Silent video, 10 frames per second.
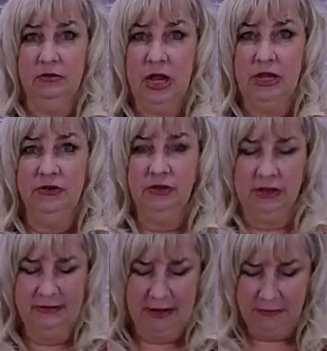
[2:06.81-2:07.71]
and do the
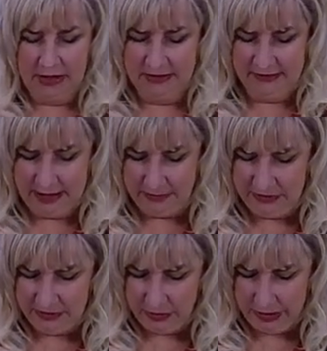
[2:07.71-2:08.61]
step-by-step
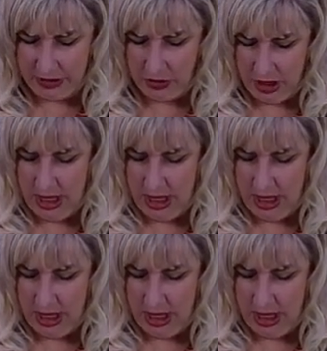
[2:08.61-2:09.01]
tutorial.